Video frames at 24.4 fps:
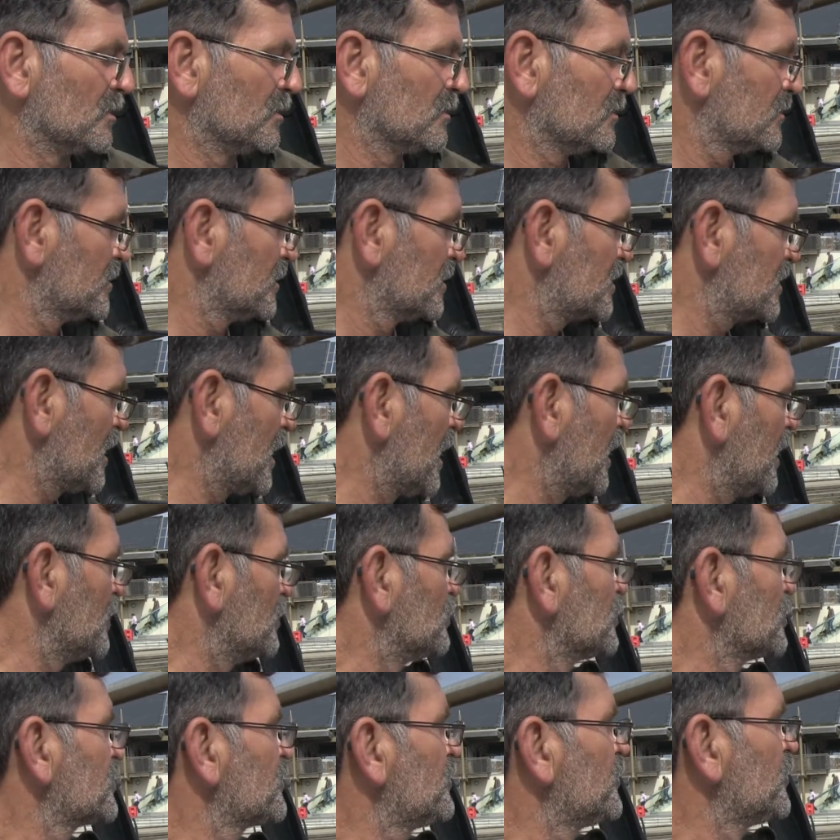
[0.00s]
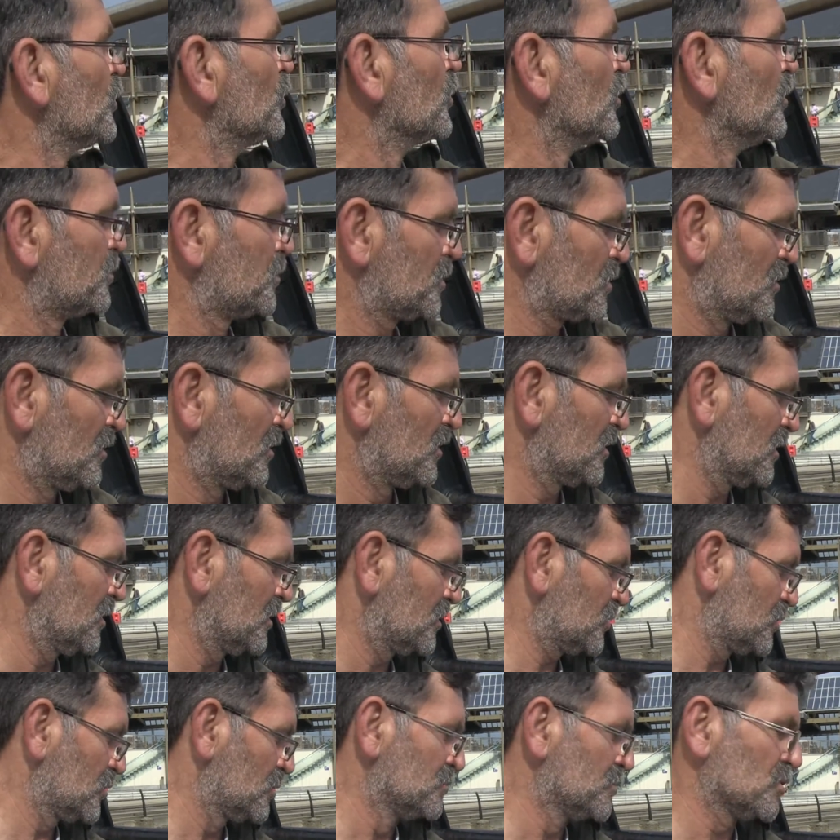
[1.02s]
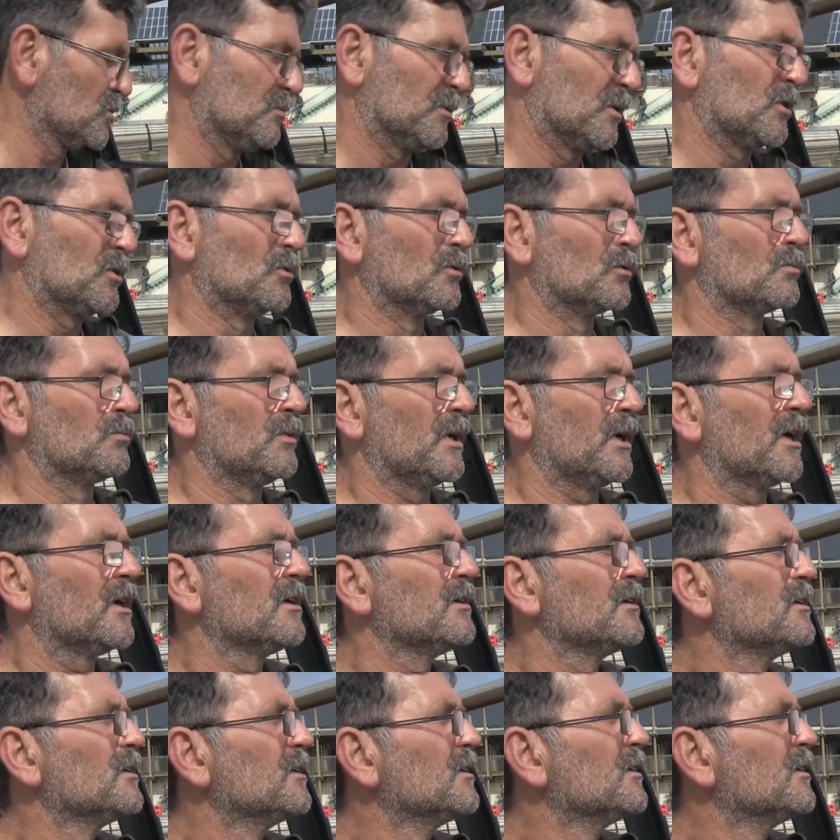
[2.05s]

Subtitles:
and the tide was full up, so it comes up a good way.